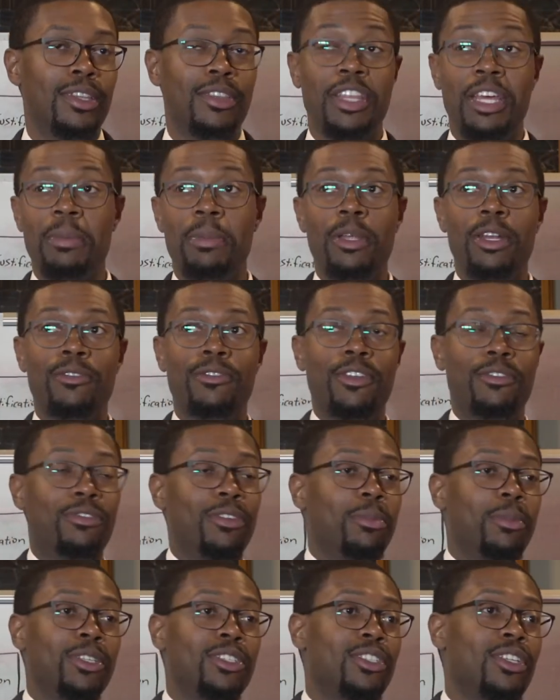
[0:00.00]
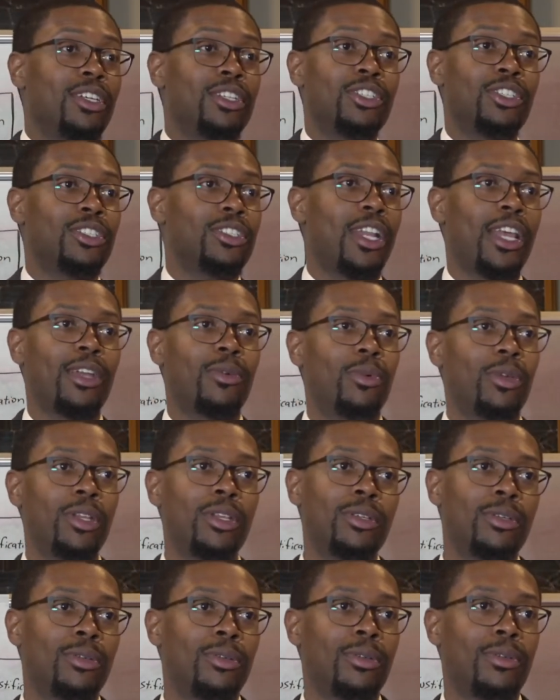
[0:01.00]
They benefit from the sun just like we
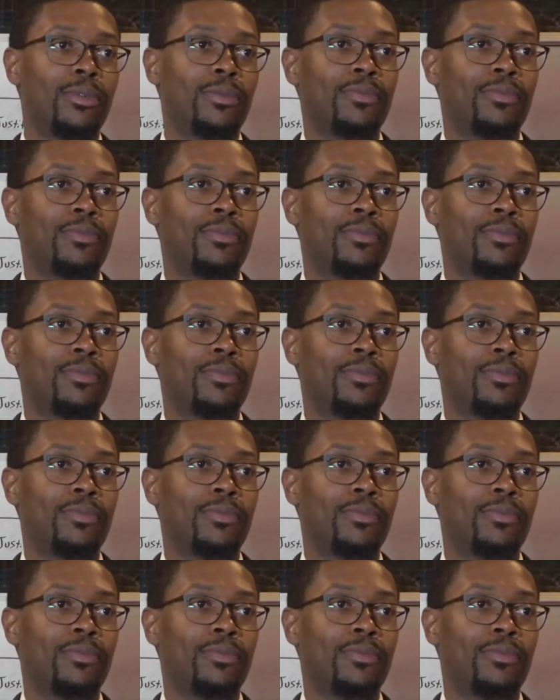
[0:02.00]
do.